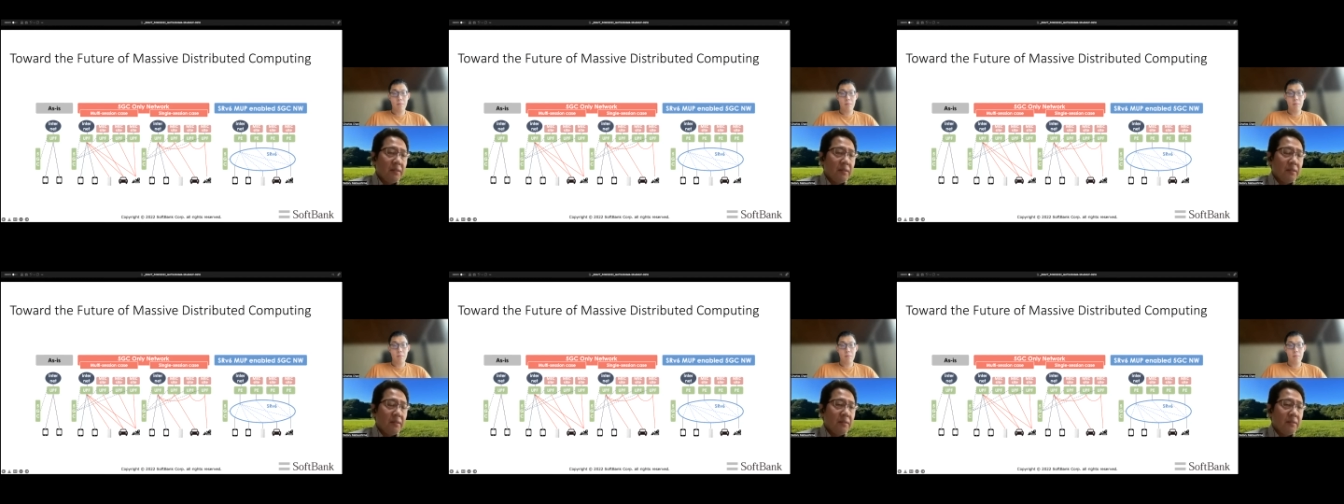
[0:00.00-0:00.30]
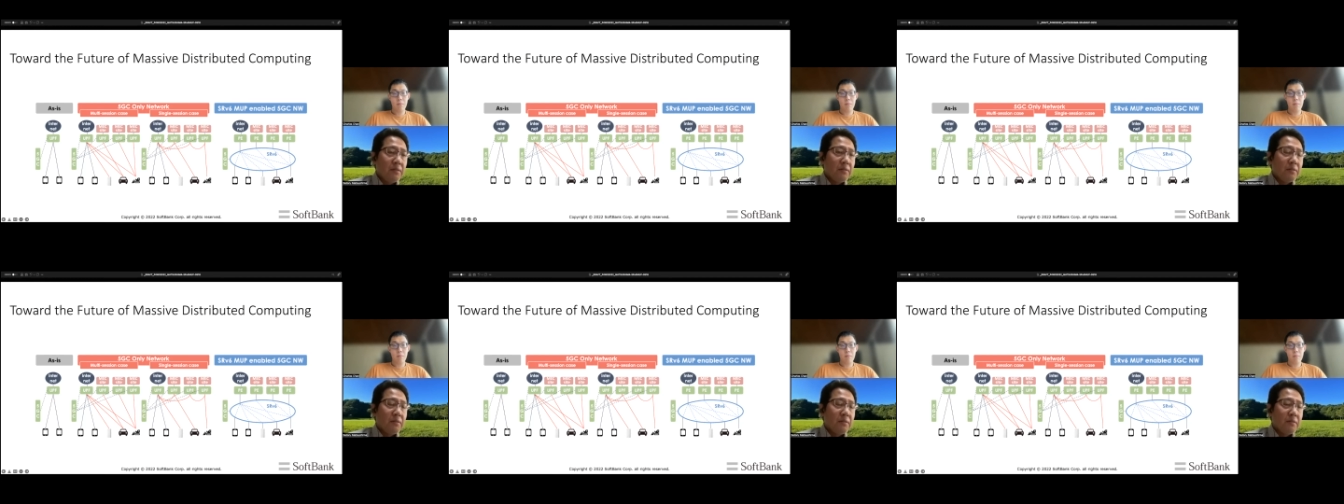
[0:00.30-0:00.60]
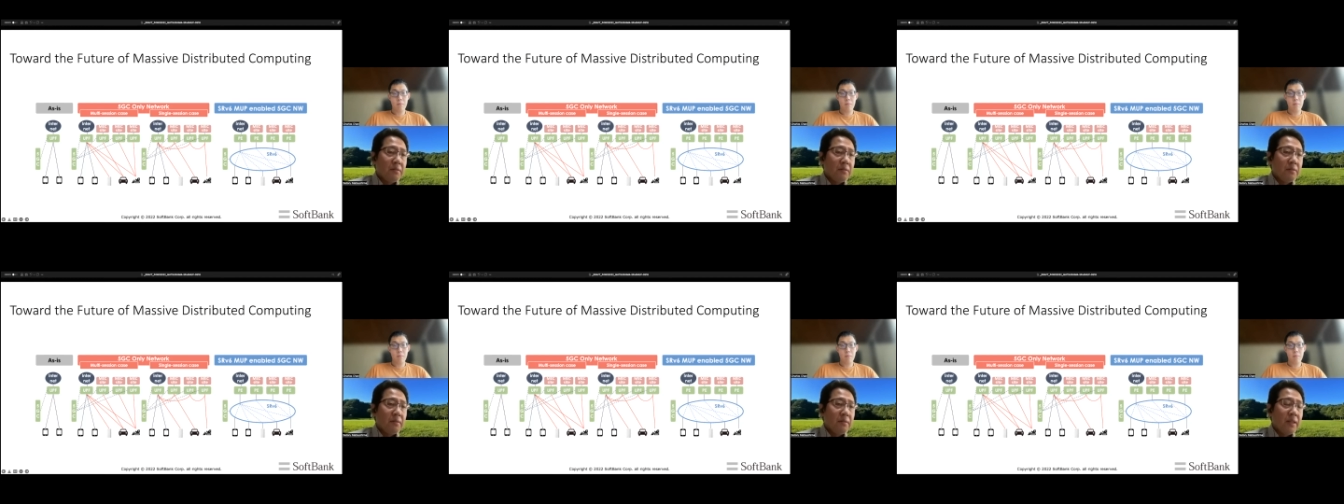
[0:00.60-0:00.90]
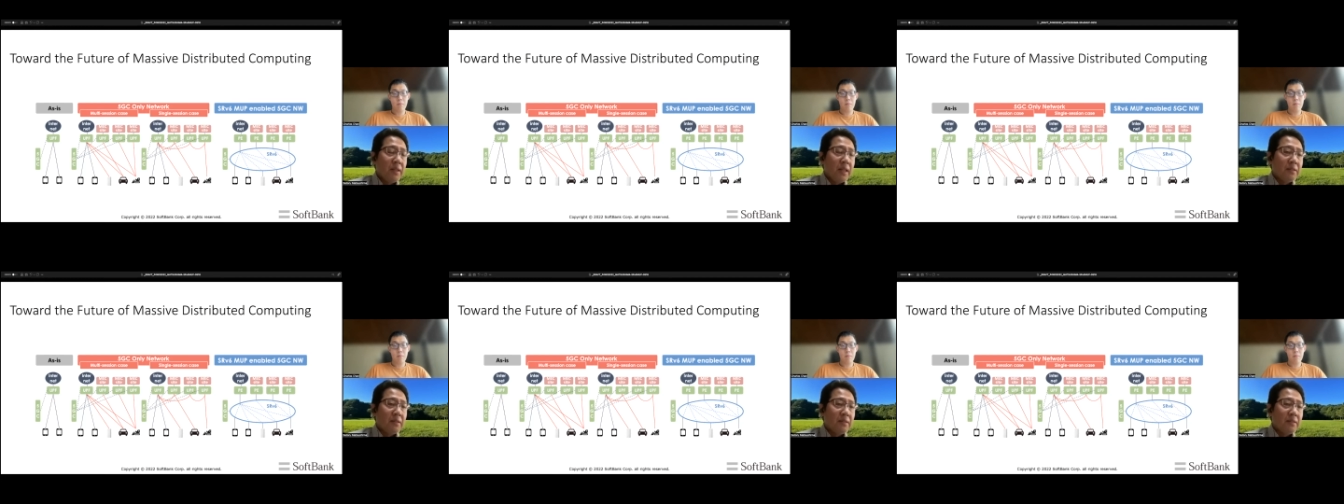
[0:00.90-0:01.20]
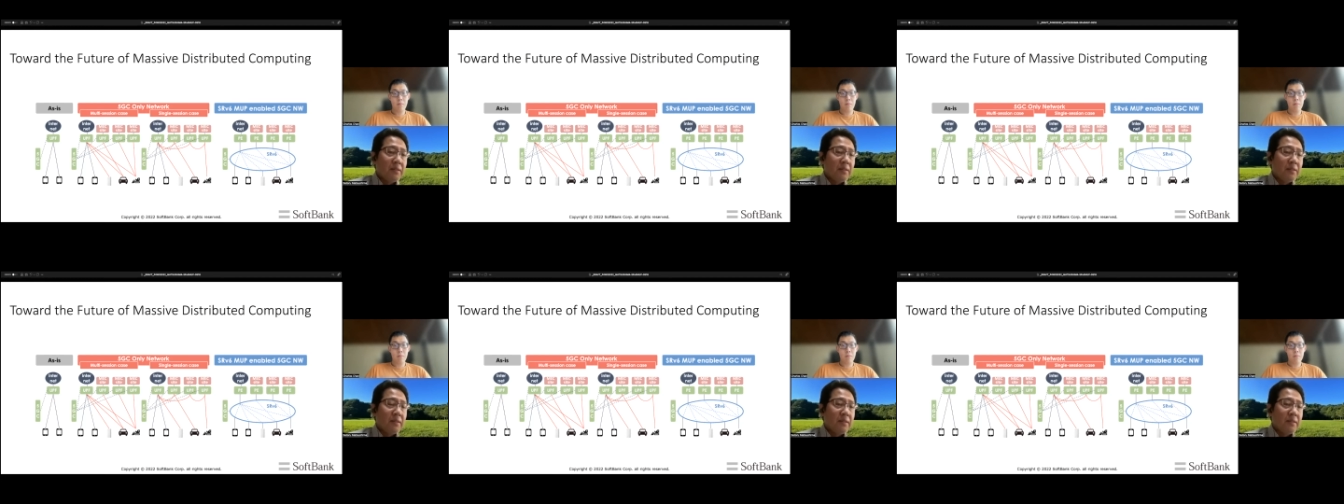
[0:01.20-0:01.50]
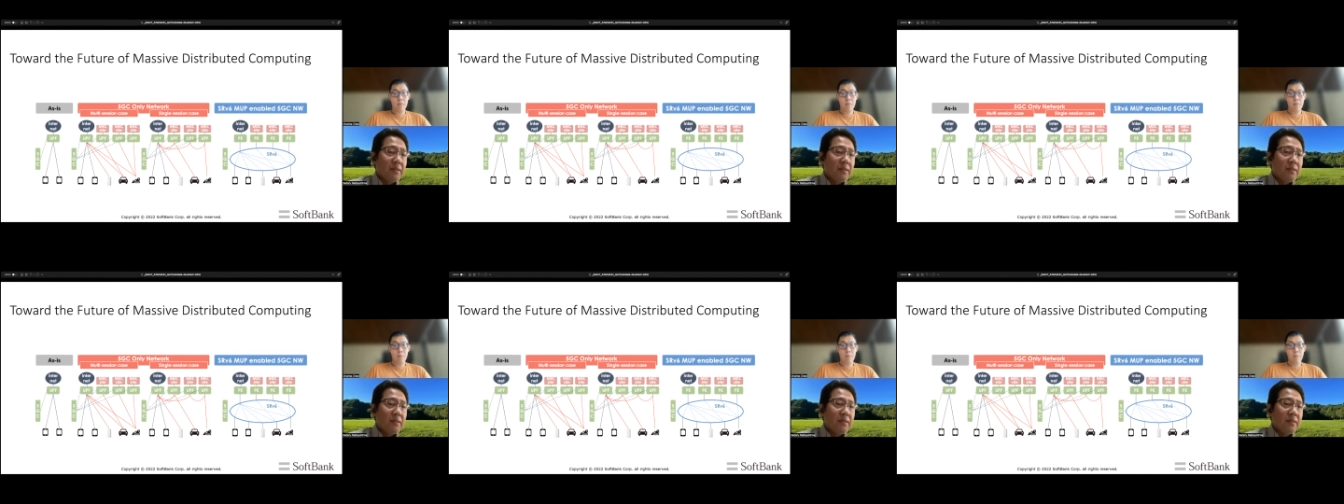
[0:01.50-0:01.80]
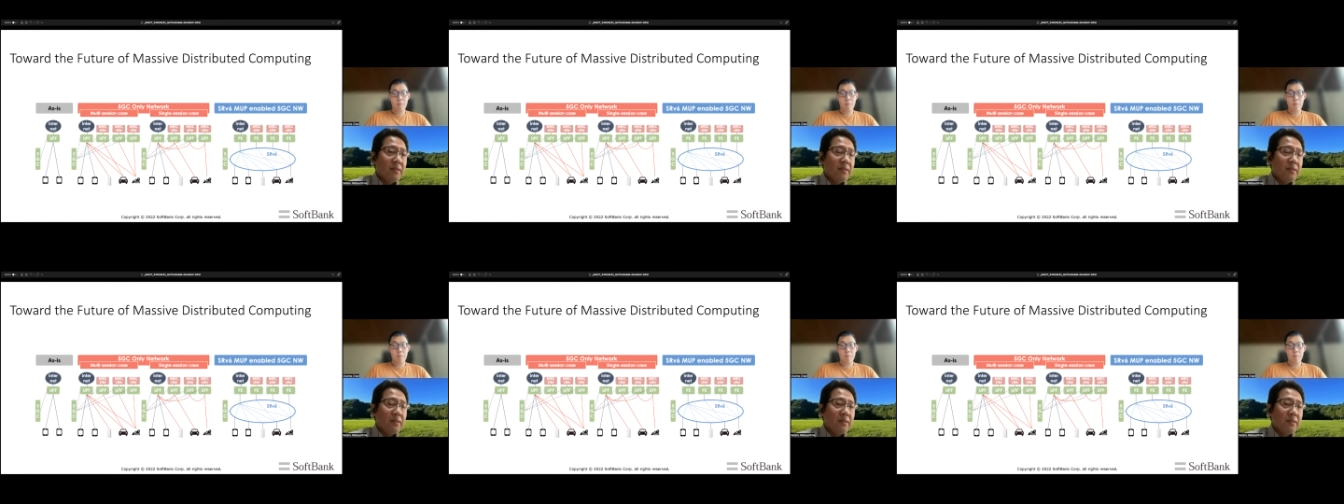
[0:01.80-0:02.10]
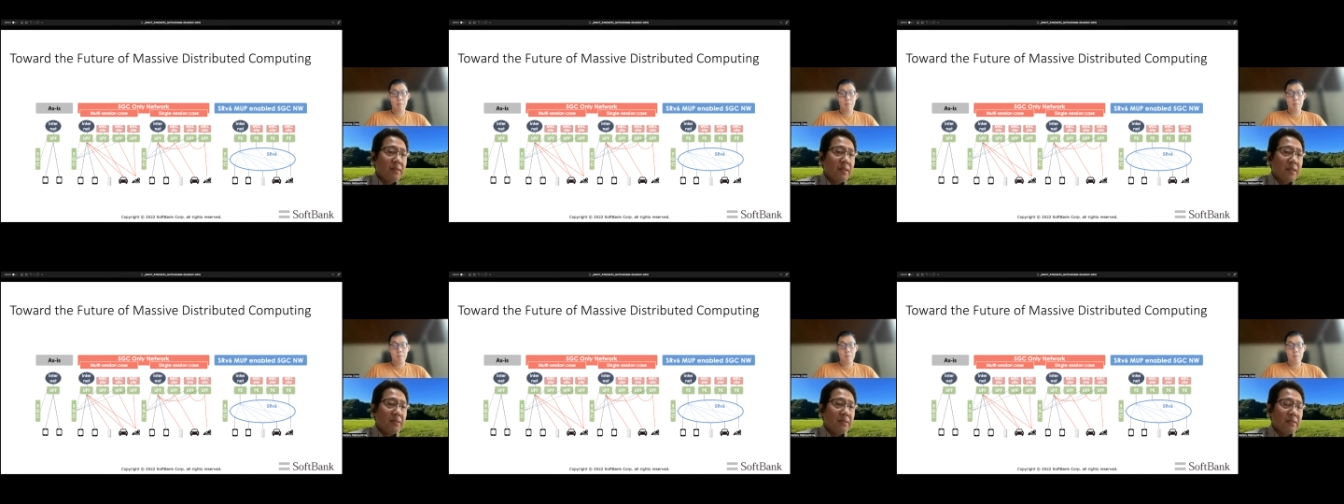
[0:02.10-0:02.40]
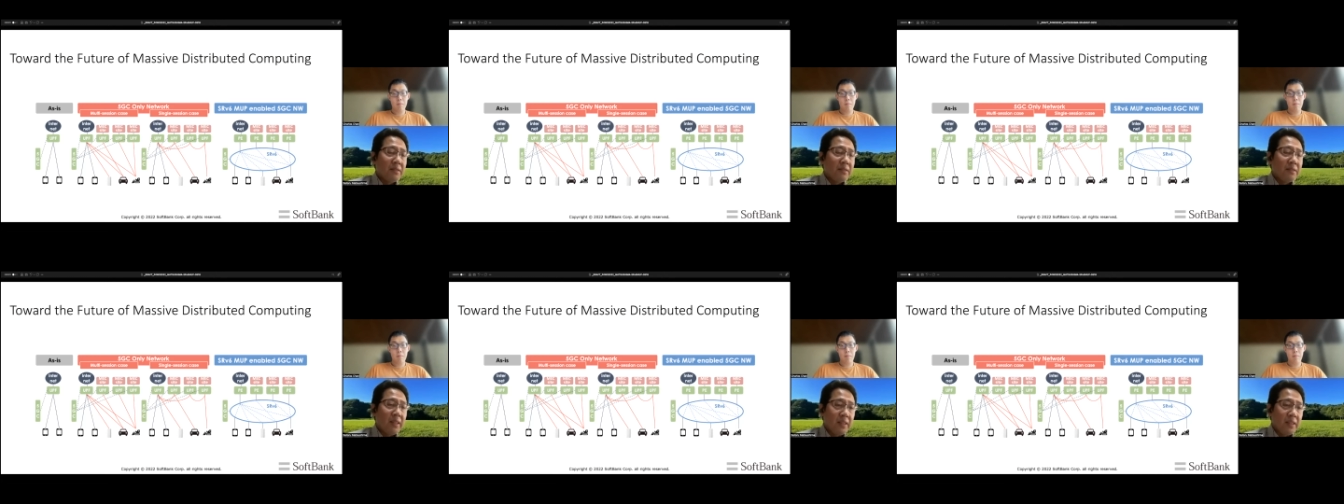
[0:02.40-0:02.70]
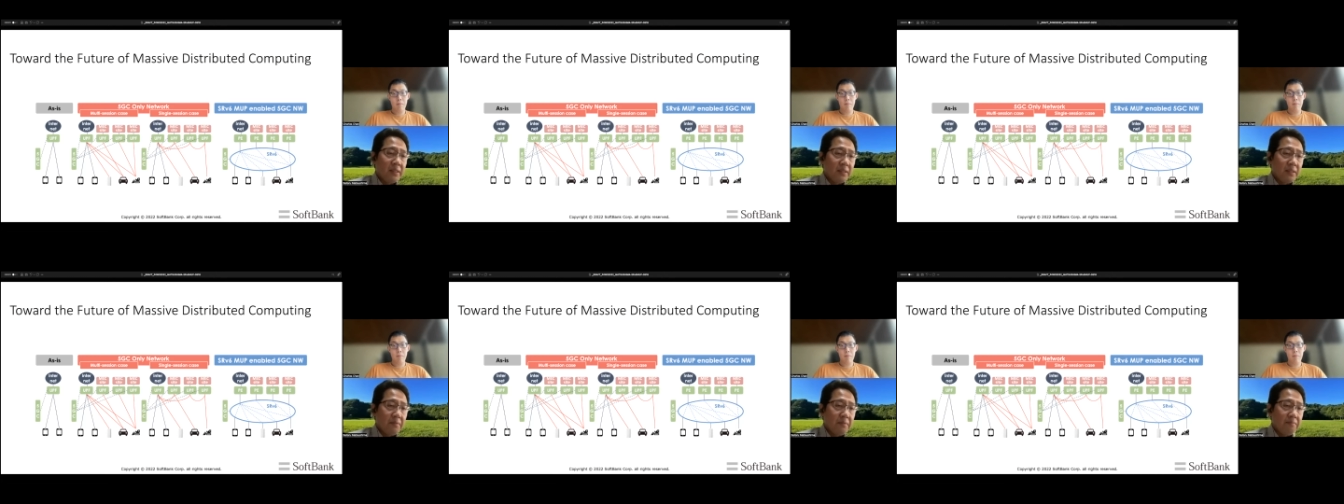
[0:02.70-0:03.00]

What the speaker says: do rise that things